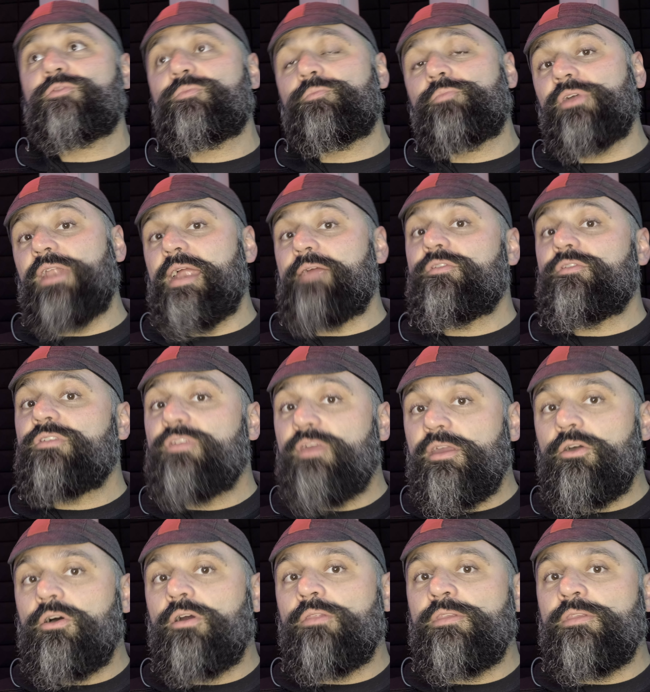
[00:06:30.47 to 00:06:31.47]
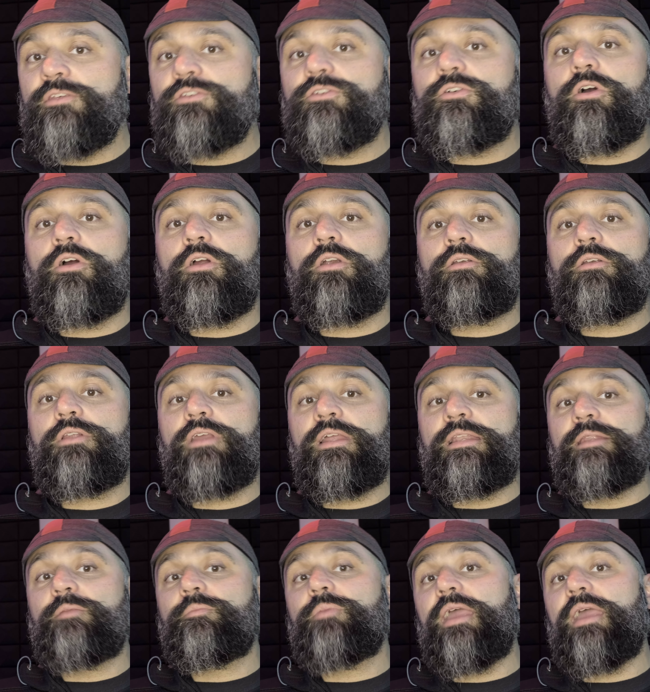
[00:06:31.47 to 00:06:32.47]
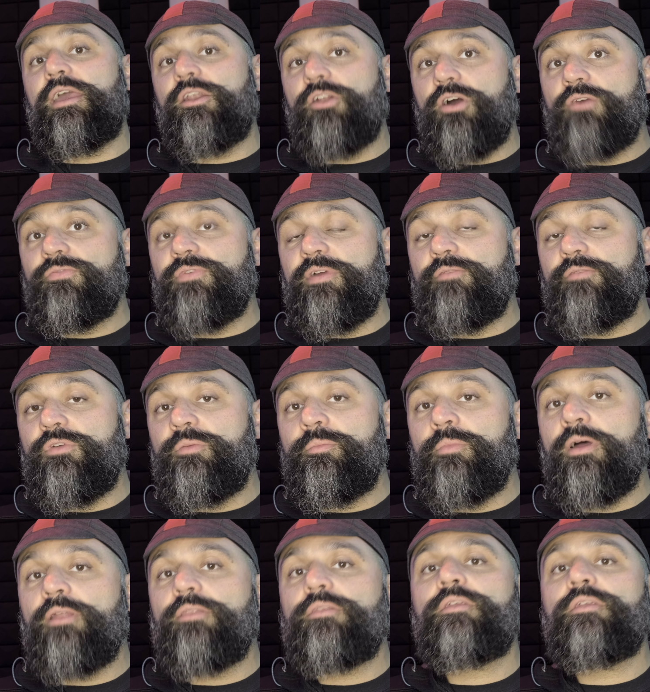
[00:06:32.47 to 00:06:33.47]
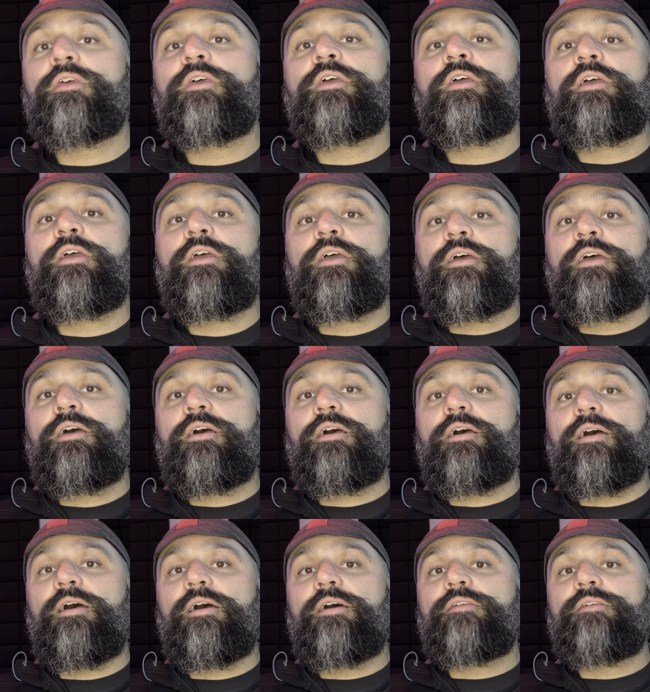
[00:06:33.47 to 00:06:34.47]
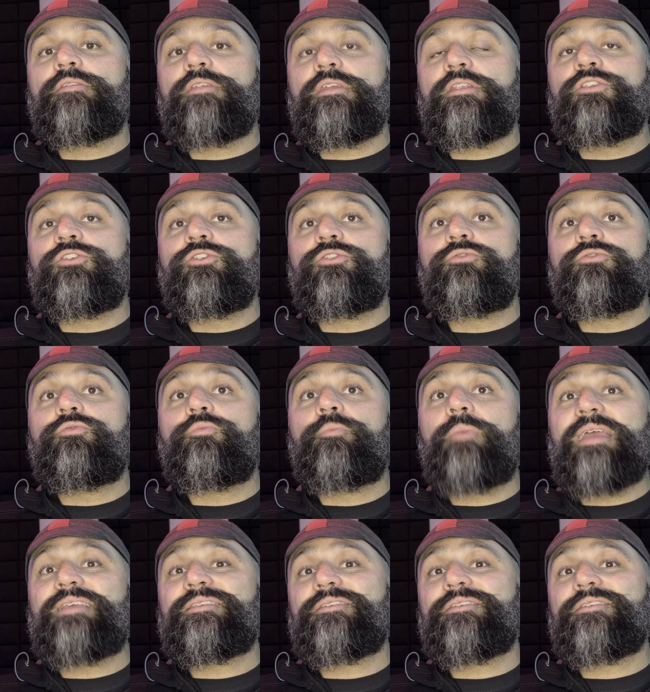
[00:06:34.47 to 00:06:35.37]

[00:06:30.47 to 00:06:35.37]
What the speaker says: put everything on this card and then pay it off every month, then you